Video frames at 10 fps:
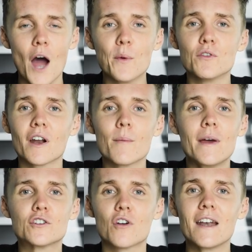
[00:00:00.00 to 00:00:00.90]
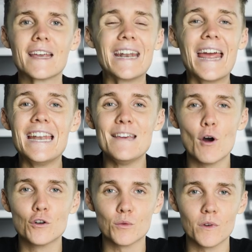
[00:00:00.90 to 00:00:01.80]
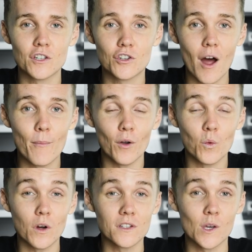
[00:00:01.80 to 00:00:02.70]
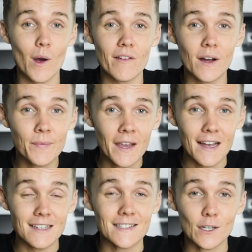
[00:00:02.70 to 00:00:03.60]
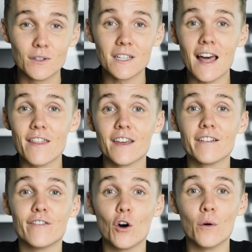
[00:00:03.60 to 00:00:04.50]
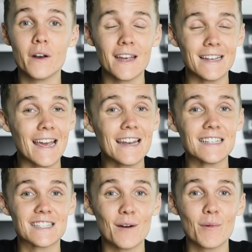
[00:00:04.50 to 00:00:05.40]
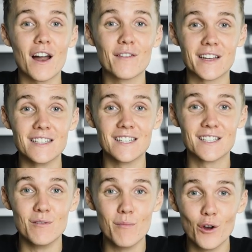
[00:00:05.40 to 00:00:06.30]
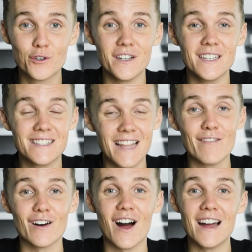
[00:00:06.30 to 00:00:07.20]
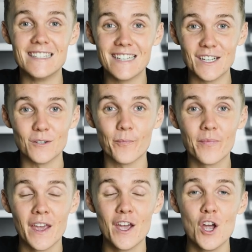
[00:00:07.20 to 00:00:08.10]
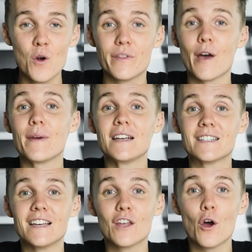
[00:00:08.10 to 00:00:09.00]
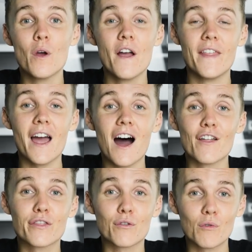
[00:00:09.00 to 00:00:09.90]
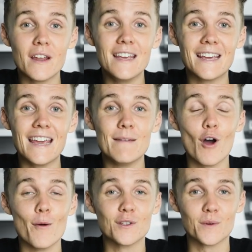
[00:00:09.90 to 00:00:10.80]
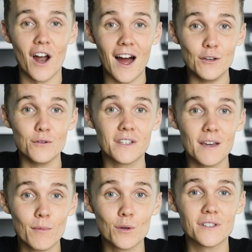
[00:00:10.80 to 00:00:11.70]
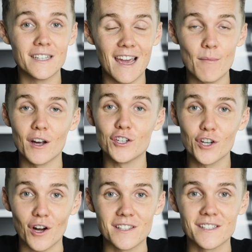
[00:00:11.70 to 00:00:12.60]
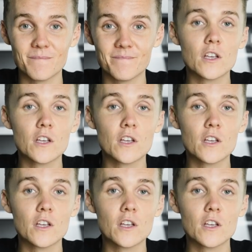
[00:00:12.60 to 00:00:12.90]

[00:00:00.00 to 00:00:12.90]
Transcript: I wouldn't recommend trying to get any motion with a tripod whatsoever, as tilting that thing forward and getting some kind of consistent motion is never ideal. With that being said though, there are three key moments when I use gimbals to get my shots